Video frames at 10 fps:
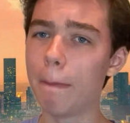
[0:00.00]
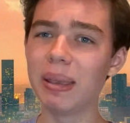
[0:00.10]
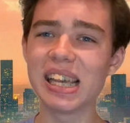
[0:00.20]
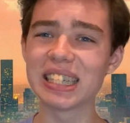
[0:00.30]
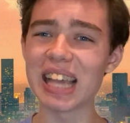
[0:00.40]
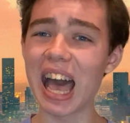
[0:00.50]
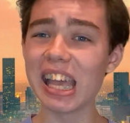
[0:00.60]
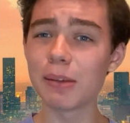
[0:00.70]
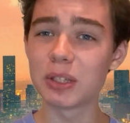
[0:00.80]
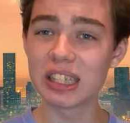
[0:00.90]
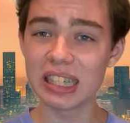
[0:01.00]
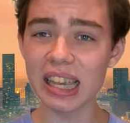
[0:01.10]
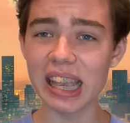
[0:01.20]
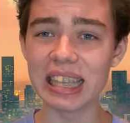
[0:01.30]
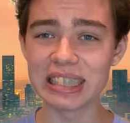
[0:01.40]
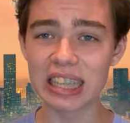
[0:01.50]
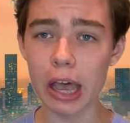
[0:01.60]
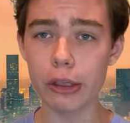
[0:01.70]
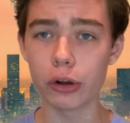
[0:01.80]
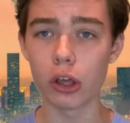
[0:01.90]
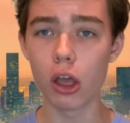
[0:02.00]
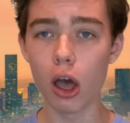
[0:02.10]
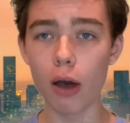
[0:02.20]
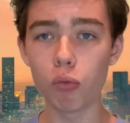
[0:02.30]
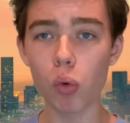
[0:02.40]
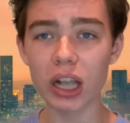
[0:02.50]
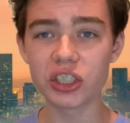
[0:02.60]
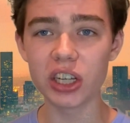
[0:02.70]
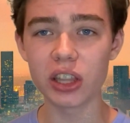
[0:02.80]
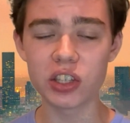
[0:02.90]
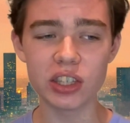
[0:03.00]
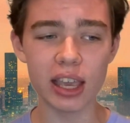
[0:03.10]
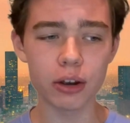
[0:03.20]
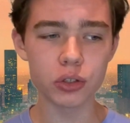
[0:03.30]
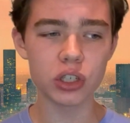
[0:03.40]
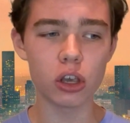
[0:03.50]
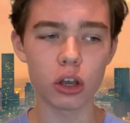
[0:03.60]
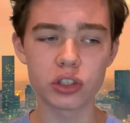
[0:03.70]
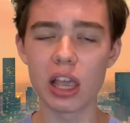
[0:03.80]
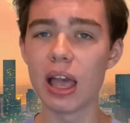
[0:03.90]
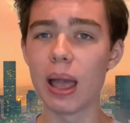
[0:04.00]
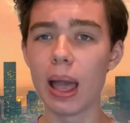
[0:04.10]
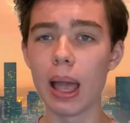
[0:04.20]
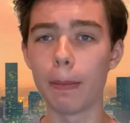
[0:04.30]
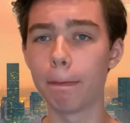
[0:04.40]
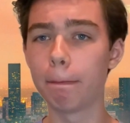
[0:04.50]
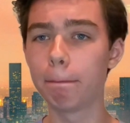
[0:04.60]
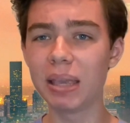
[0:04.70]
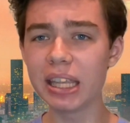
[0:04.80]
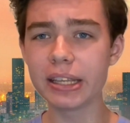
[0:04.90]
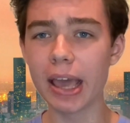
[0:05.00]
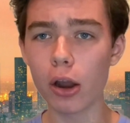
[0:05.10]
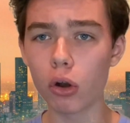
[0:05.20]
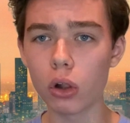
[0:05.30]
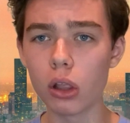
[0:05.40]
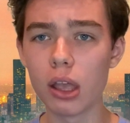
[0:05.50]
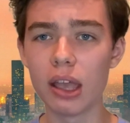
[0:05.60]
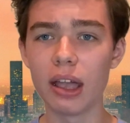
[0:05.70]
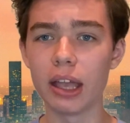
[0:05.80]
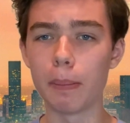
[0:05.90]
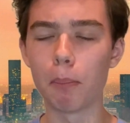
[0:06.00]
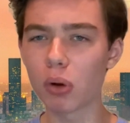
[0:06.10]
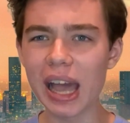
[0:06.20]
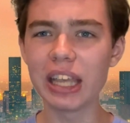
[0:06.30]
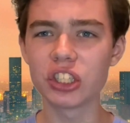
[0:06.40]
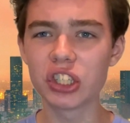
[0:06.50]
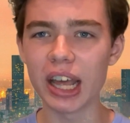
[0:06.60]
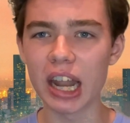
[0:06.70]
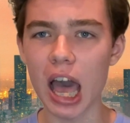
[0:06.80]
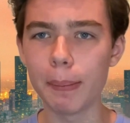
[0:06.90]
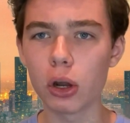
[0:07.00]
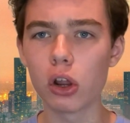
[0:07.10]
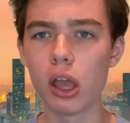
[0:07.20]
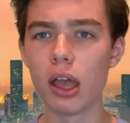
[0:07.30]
Because I am sick and tired of watching the Seattle Seahawks and Pete Carroll and Brian Schottenheimer